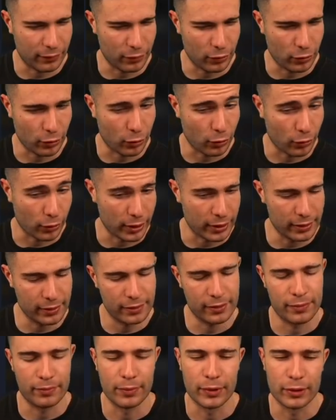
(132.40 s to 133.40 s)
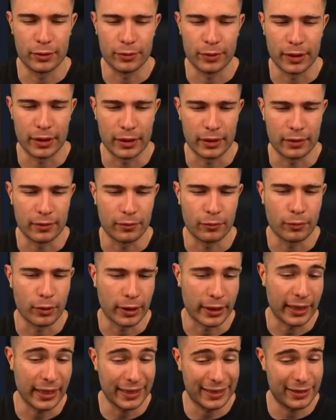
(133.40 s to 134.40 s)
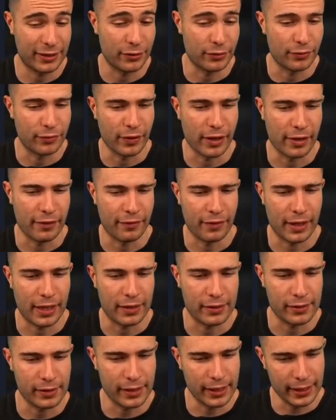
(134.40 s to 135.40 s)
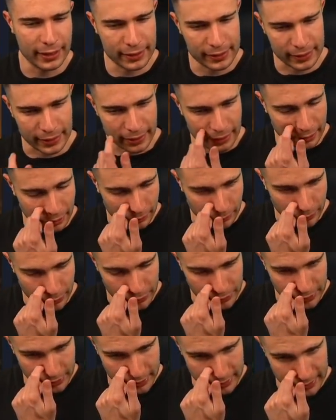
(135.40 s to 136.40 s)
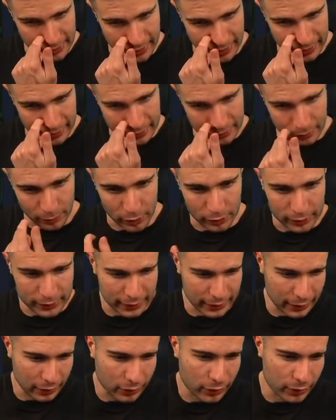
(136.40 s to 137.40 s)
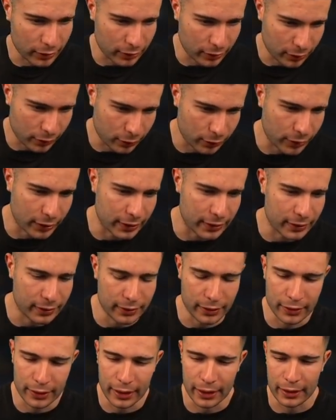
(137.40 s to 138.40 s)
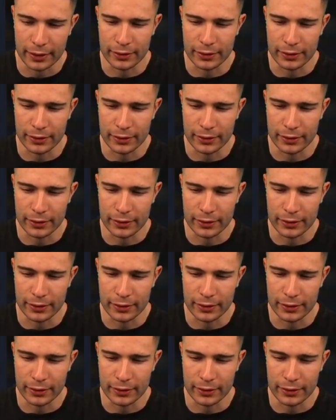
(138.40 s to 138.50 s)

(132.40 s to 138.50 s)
you coins between 1x to 5000x, and then it puts a 10x multi on the coins. Okay,